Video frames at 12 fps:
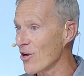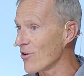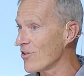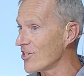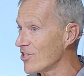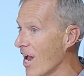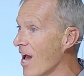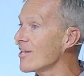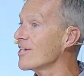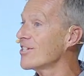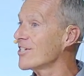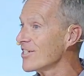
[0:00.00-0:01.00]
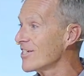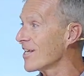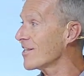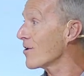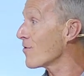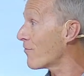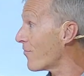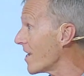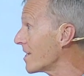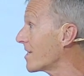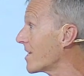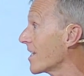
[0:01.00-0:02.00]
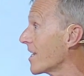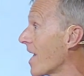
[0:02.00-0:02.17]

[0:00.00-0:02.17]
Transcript: the challenges that they were facing and how